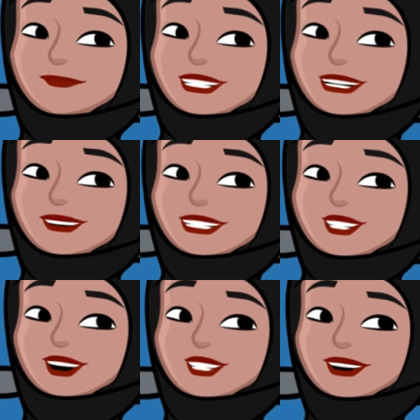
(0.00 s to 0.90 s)
teachers
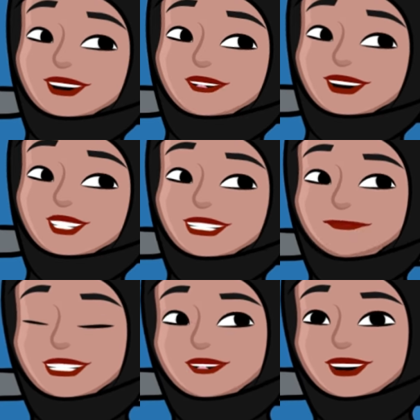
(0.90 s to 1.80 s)
gain the knowledge to
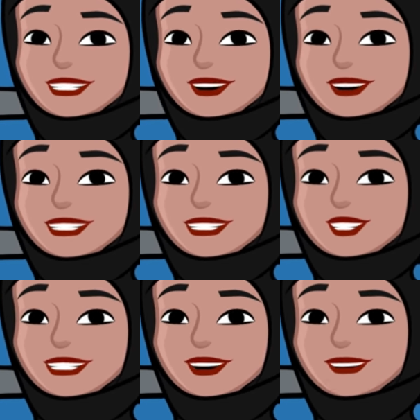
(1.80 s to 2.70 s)
make listening
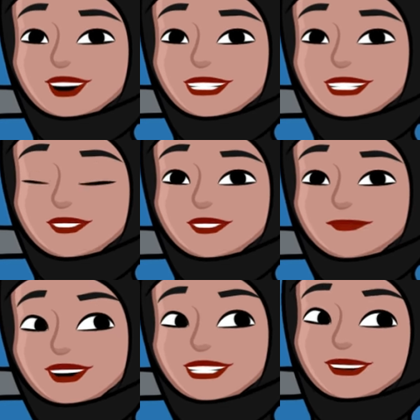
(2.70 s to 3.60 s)
lessons interactive
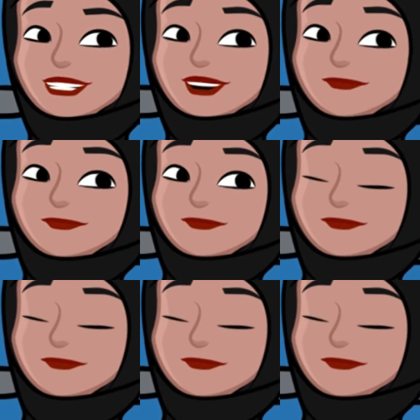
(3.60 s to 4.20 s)
and interesting